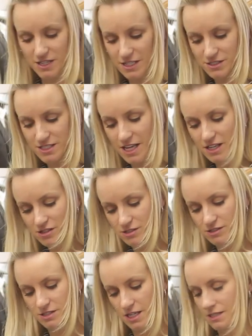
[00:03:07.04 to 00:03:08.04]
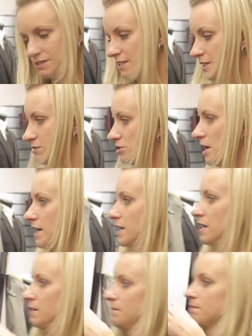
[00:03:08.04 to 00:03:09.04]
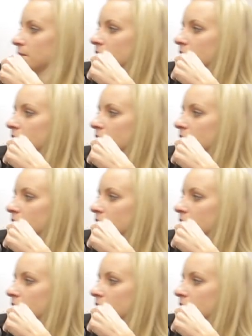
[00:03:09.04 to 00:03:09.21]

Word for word: So then you take your tuxedo jacket